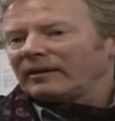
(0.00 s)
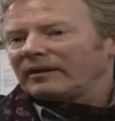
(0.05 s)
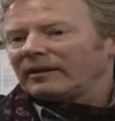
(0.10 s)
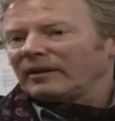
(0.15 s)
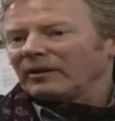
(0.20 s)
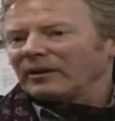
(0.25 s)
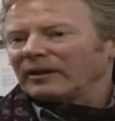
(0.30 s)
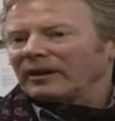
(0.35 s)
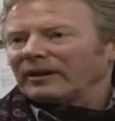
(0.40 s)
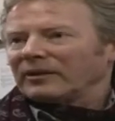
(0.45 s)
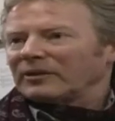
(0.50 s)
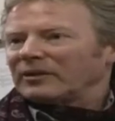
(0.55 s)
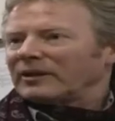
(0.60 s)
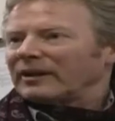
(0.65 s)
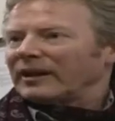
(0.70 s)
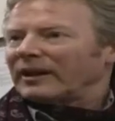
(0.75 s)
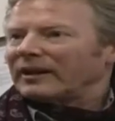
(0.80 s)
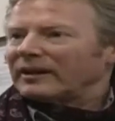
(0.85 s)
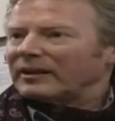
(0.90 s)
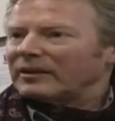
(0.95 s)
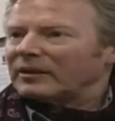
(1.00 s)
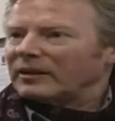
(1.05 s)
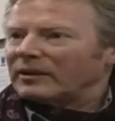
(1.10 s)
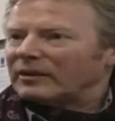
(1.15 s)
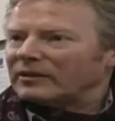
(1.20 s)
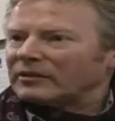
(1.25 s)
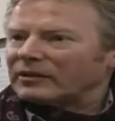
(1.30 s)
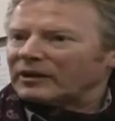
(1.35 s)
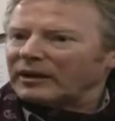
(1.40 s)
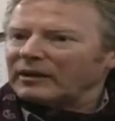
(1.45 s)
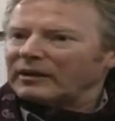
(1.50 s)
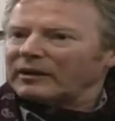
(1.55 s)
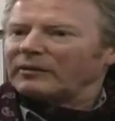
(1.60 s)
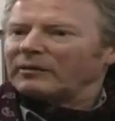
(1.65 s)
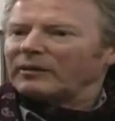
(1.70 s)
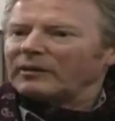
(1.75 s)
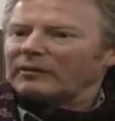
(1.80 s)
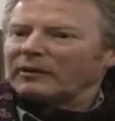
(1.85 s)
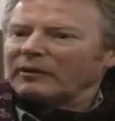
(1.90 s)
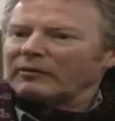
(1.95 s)
you know, I like doing that. It's kind of,
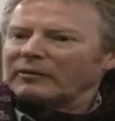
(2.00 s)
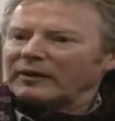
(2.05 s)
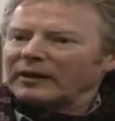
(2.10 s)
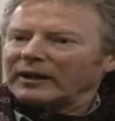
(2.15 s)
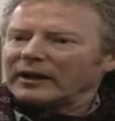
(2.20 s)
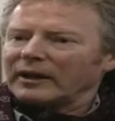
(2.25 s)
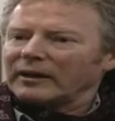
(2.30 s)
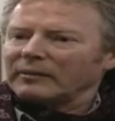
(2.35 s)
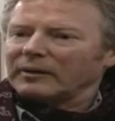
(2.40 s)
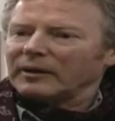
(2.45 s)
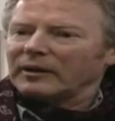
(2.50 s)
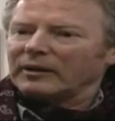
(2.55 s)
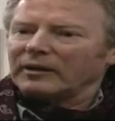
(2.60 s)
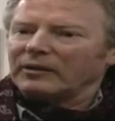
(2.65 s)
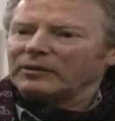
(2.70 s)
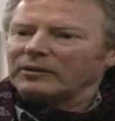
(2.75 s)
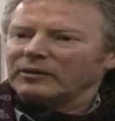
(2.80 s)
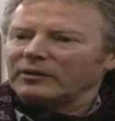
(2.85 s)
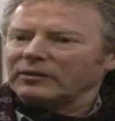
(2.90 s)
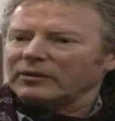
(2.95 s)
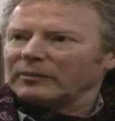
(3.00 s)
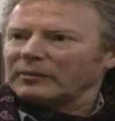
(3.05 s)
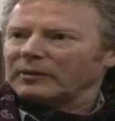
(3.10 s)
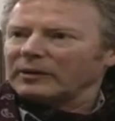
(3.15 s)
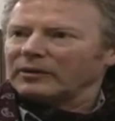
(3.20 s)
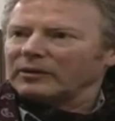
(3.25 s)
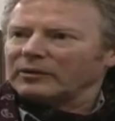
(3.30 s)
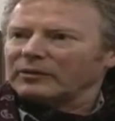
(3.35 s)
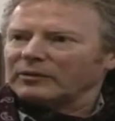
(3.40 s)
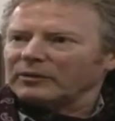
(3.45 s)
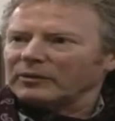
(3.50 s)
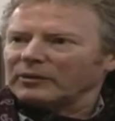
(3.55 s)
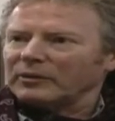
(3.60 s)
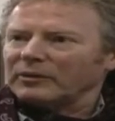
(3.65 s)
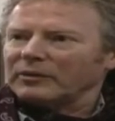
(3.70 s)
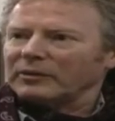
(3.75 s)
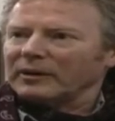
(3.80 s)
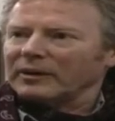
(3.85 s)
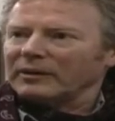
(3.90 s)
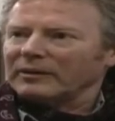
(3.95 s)
I feel like I'm kind of doing something useful
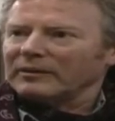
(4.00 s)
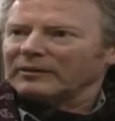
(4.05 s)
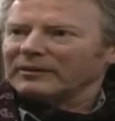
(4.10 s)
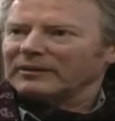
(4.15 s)
as well.